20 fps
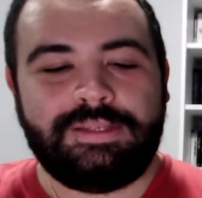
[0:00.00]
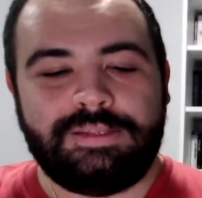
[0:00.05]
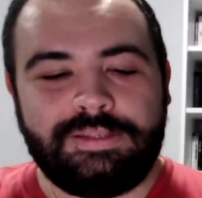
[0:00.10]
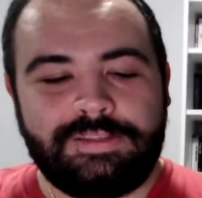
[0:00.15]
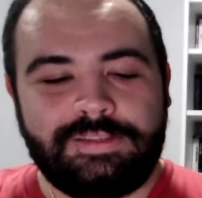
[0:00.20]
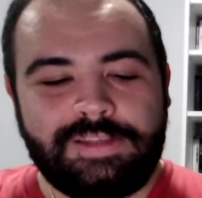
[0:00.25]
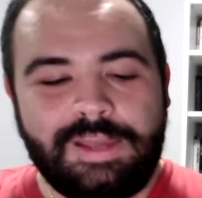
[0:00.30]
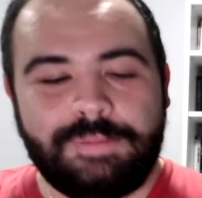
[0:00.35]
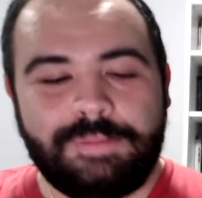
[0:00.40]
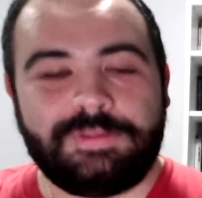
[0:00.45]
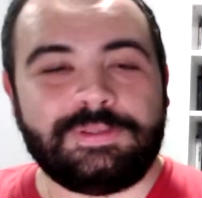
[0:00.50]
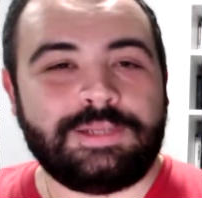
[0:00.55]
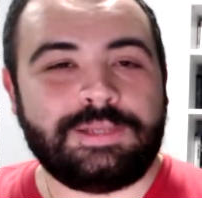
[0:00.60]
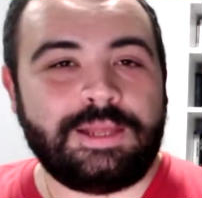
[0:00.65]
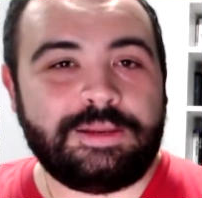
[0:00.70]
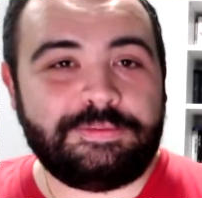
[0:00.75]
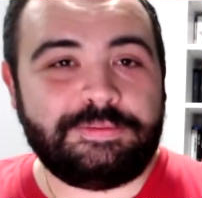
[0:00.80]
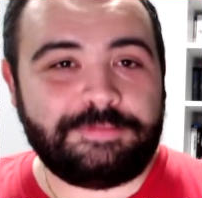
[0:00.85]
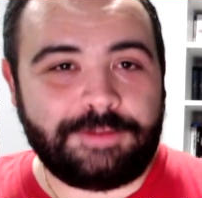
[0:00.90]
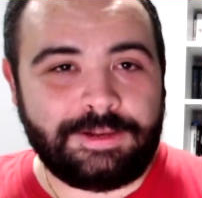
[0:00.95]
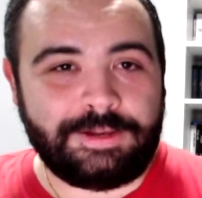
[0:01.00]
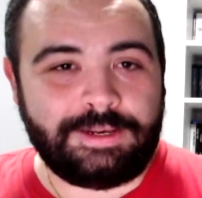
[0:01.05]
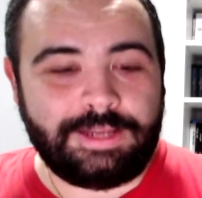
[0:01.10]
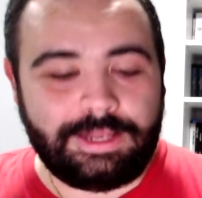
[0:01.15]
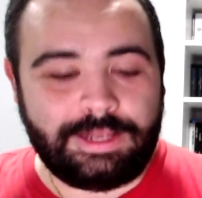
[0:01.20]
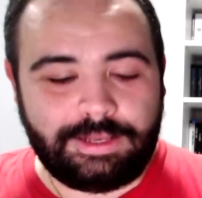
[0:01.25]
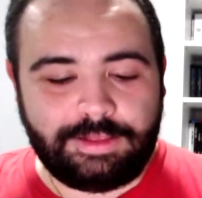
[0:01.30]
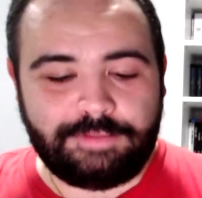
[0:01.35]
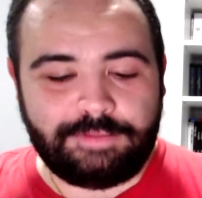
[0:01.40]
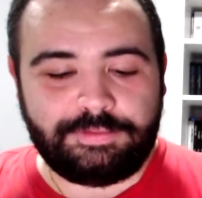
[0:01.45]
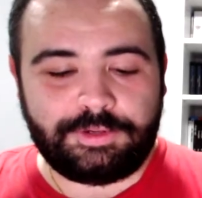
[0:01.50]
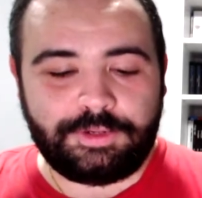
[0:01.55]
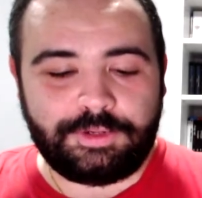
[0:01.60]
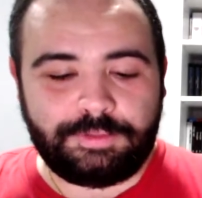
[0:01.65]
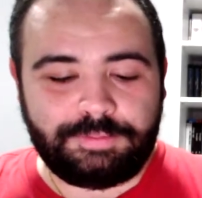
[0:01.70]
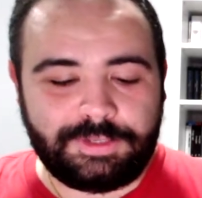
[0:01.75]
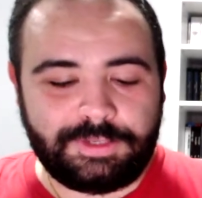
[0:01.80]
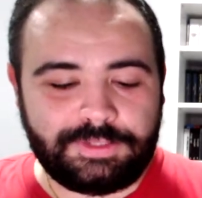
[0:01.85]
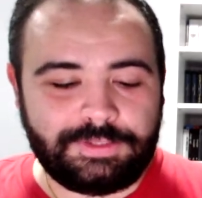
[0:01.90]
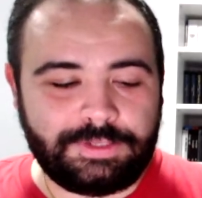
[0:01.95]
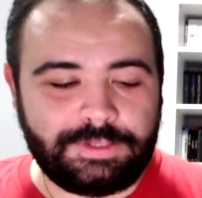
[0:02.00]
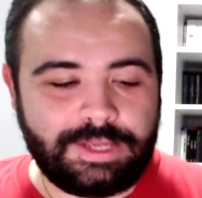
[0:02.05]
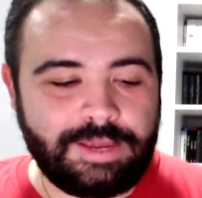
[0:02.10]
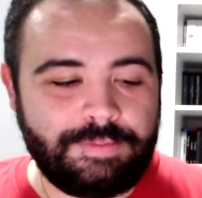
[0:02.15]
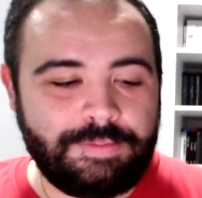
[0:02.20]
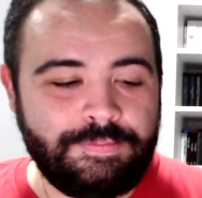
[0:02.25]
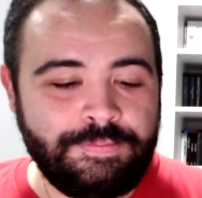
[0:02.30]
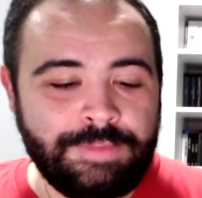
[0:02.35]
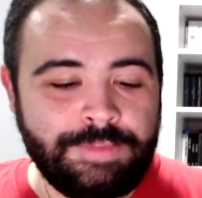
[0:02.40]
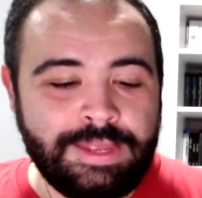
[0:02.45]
This game is a lot of fun. I love a good puzzle game.